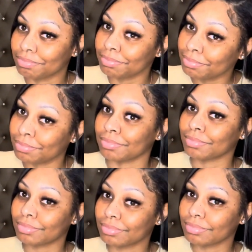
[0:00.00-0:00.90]
hmm,
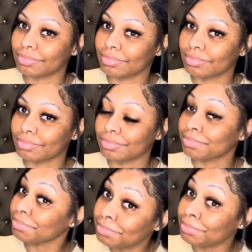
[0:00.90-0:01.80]

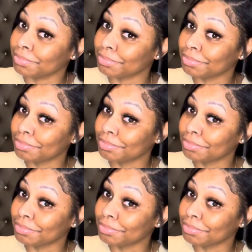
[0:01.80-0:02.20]
hmm,